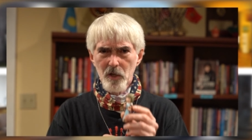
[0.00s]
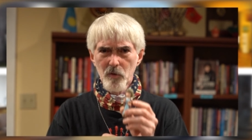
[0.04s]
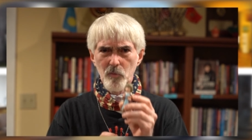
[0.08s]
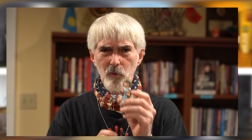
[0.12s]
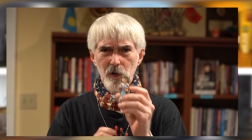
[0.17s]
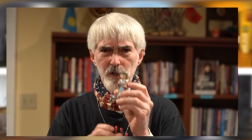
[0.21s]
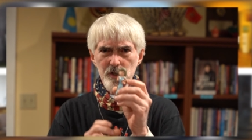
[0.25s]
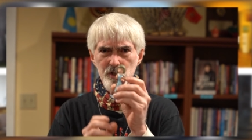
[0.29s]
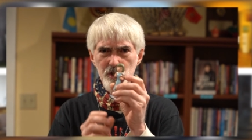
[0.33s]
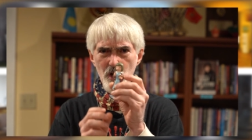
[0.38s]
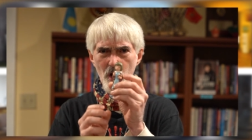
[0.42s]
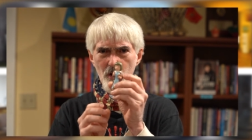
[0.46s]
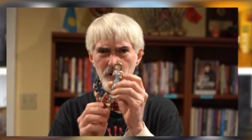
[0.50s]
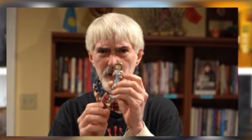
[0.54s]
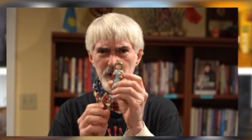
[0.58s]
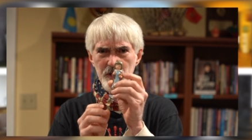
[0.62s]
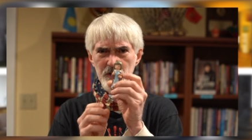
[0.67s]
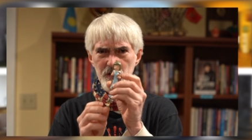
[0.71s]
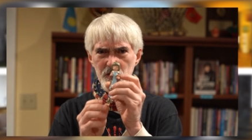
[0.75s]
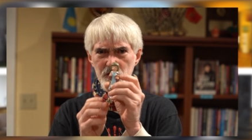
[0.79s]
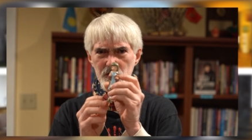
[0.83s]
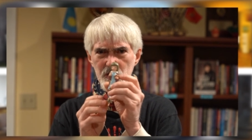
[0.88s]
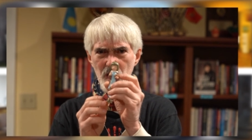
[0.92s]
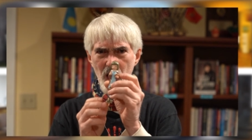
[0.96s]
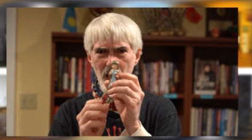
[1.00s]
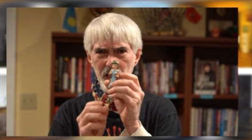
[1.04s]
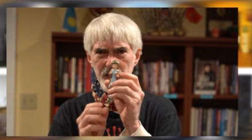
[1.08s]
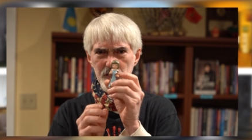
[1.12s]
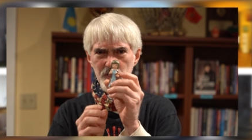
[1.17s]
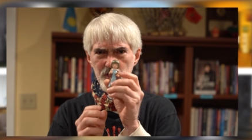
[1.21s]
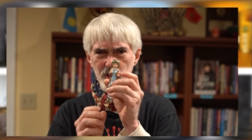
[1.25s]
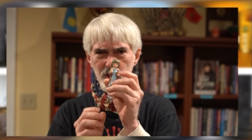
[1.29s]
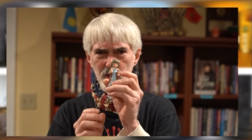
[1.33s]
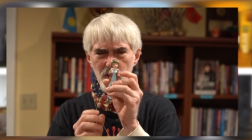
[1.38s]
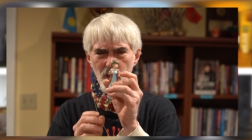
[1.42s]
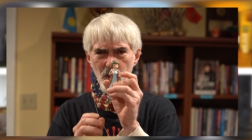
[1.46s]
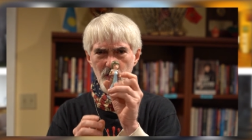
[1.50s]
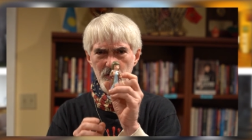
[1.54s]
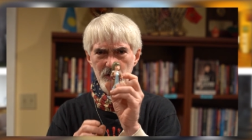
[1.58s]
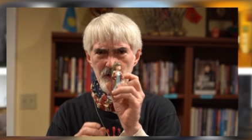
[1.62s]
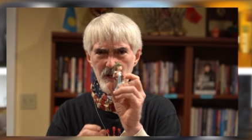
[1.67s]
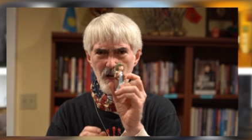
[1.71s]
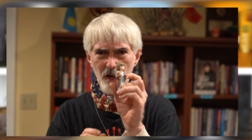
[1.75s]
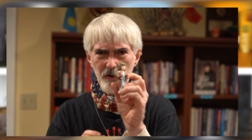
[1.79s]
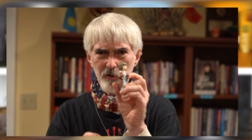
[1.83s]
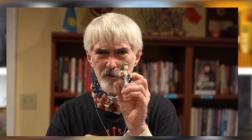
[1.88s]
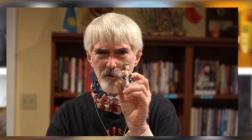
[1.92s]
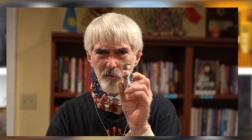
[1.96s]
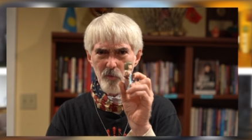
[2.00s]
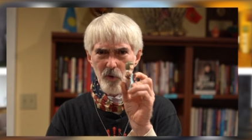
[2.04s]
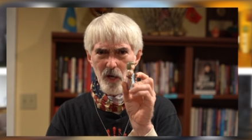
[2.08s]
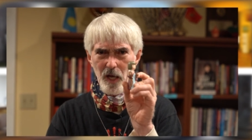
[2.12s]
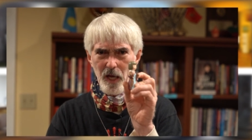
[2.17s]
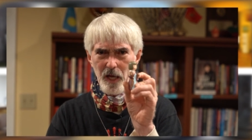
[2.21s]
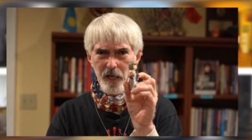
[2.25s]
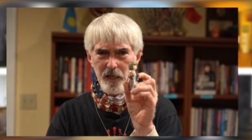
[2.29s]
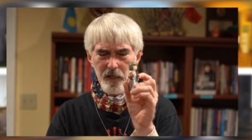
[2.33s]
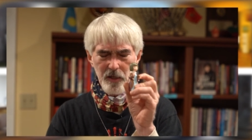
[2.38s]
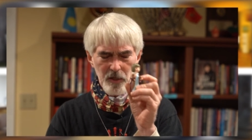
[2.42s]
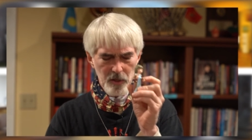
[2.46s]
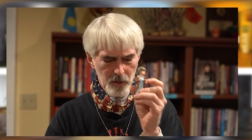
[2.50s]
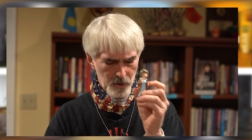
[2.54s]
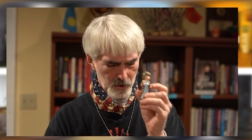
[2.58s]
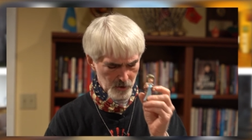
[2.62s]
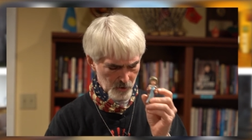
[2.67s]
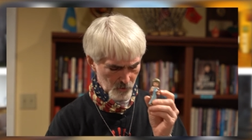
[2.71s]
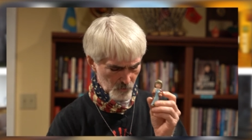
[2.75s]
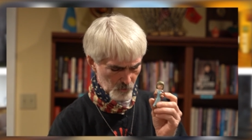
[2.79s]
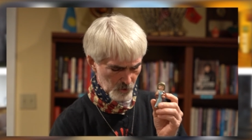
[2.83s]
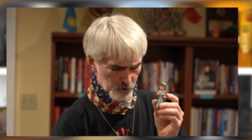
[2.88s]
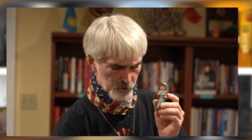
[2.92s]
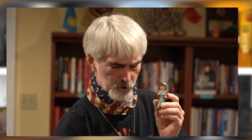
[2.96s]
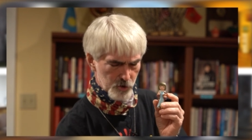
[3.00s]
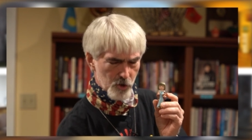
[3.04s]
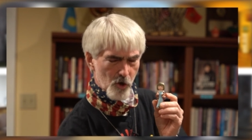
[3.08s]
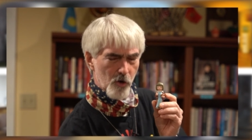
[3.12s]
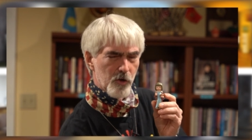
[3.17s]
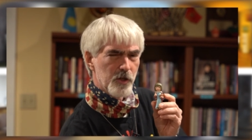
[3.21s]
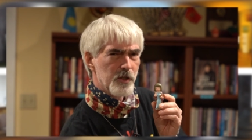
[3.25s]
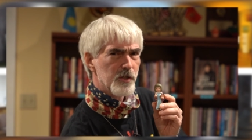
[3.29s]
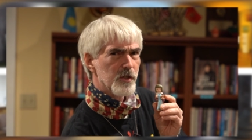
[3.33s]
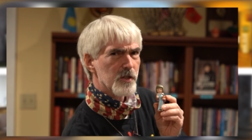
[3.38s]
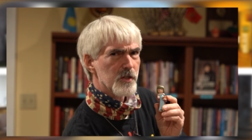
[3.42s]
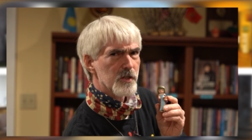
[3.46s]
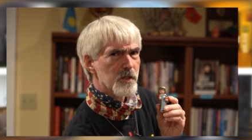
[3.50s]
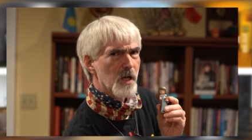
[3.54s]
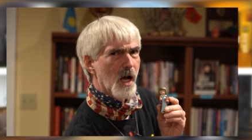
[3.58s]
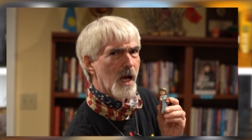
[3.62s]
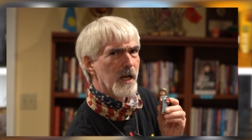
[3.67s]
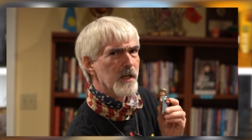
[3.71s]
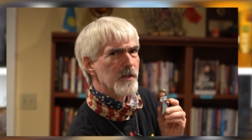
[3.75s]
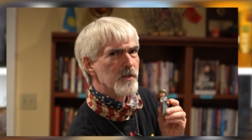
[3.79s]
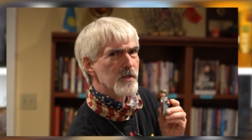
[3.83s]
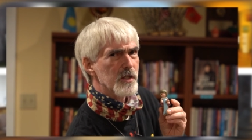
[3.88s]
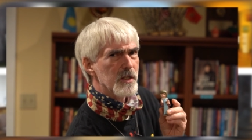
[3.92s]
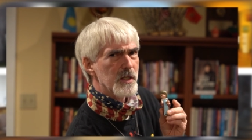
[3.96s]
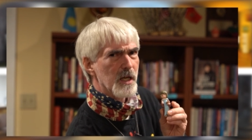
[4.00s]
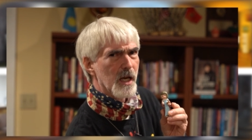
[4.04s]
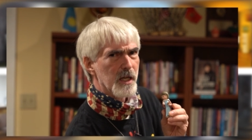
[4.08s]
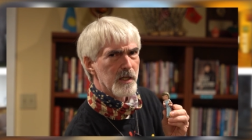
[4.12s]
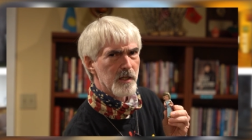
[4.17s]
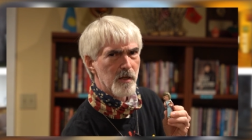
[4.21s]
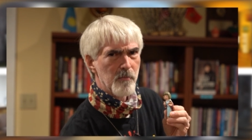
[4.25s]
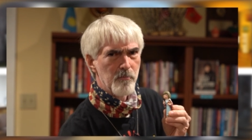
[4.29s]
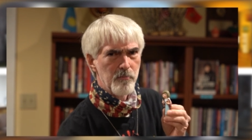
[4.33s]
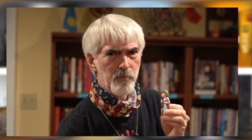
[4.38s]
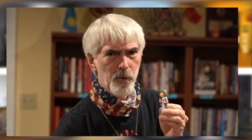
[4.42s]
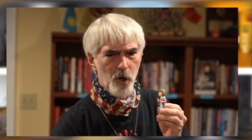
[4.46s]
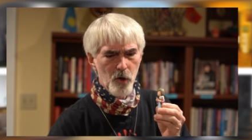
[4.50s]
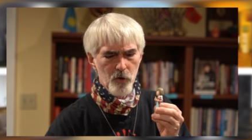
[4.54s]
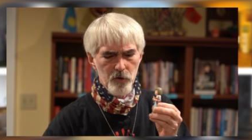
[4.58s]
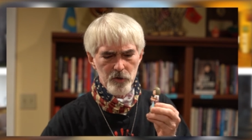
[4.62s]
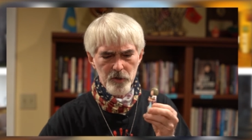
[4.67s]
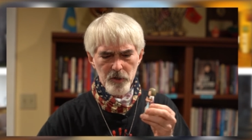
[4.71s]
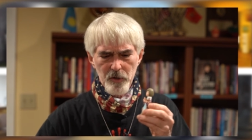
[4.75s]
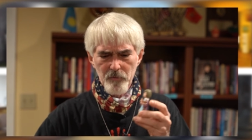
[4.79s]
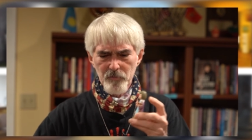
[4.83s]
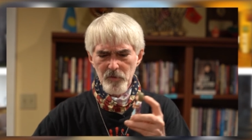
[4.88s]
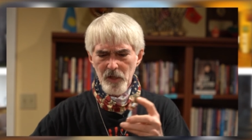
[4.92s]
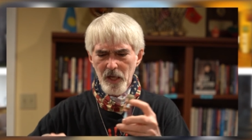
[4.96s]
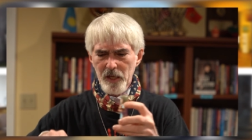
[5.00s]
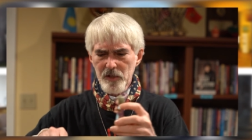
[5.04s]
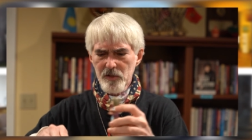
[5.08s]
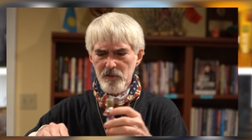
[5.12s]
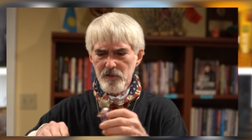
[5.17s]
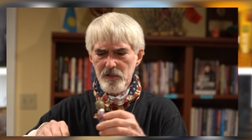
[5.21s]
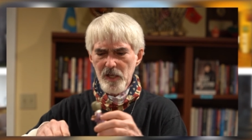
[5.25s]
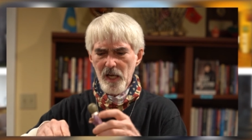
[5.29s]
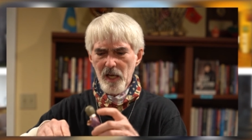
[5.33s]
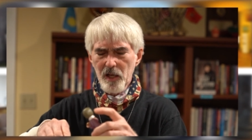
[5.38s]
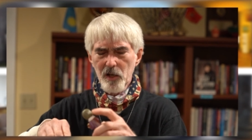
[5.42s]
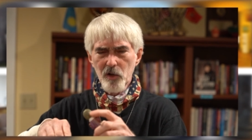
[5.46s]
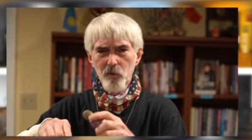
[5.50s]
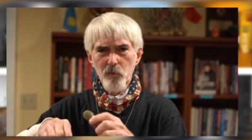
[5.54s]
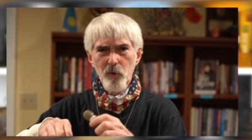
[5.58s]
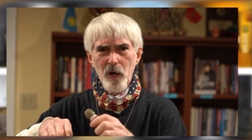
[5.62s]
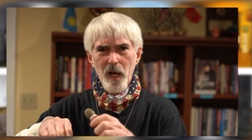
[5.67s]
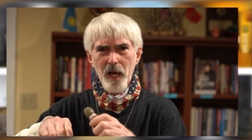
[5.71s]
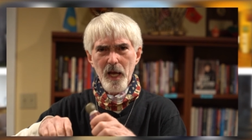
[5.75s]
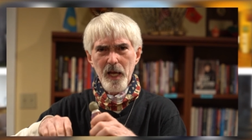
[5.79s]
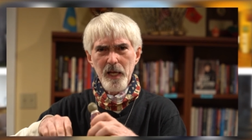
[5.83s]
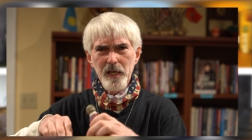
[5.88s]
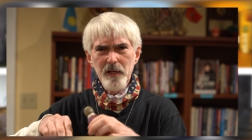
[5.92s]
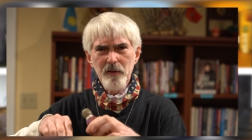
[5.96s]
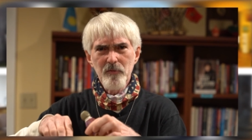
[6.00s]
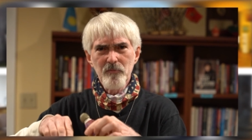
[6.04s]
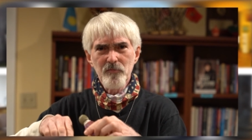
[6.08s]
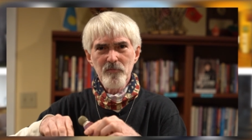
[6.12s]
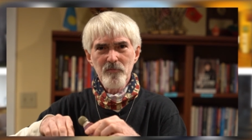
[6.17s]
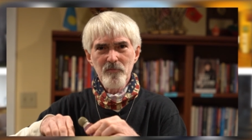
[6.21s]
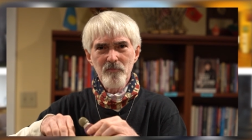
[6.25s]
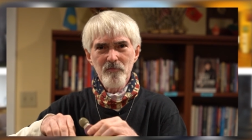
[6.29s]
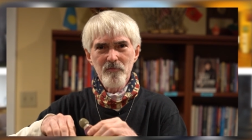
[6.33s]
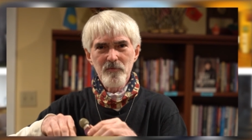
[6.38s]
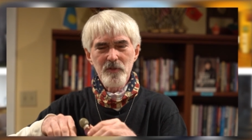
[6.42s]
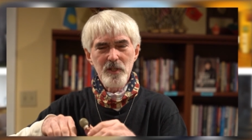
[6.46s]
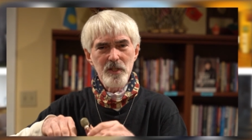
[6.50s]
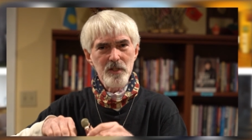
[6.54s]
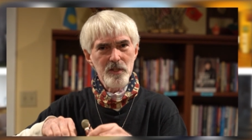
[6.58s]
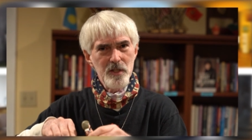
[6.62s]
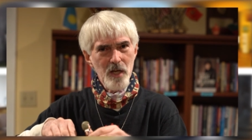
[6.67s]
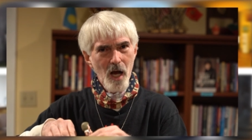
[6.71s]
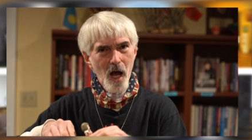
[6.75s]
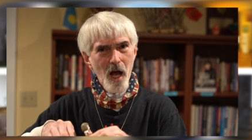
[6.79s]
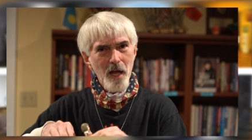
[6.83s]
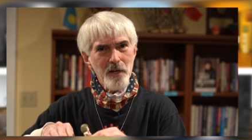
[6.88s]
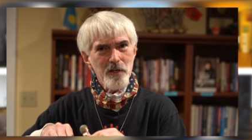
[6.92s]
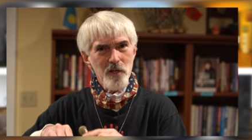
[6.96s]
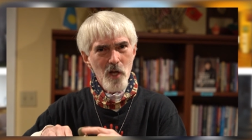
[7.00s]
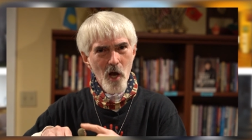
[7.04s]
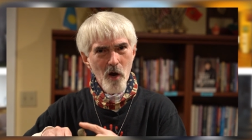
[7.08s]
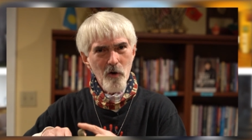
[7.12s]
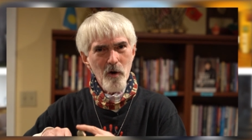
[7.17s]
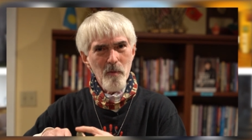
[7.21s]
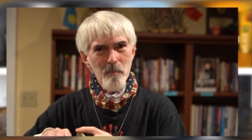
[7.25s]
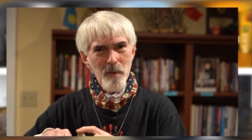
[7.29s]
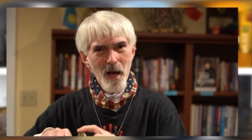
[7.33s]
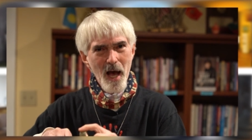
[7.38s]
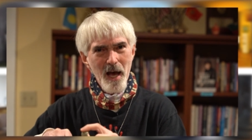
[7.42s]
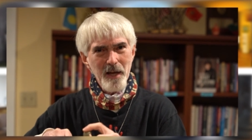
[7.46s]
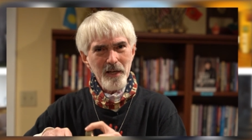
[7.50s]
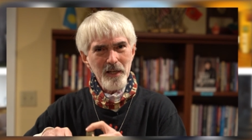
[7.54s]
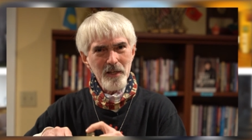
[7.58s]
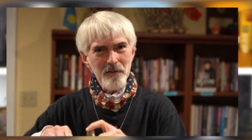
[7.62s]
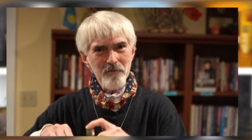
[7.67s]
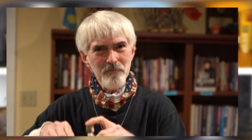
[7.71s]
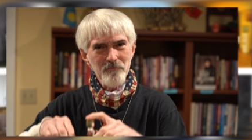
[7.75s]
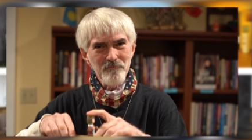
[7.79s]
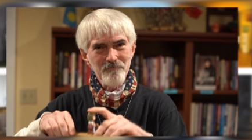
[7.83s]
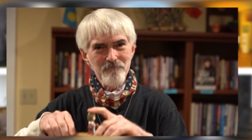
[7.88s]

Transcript: When Jonah decided to go the other way, when Jonah decided to get in a boat and sail away, did God know about it?